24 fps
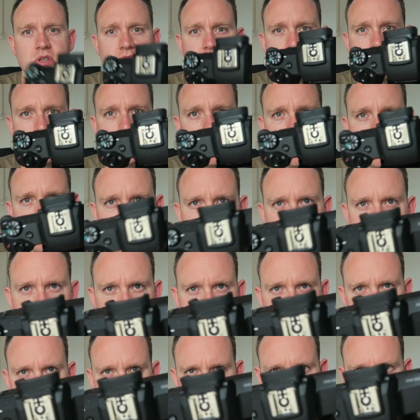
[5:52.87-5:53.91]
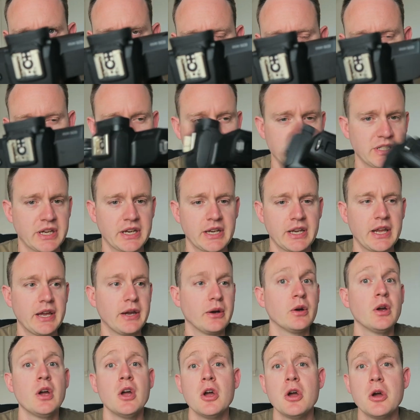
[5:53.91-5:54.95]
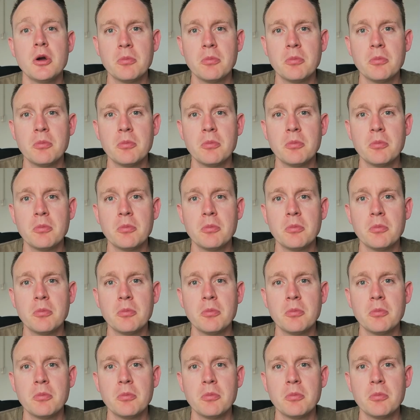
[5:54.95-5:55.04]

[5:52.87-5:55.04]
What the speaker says: So this is what it's like now.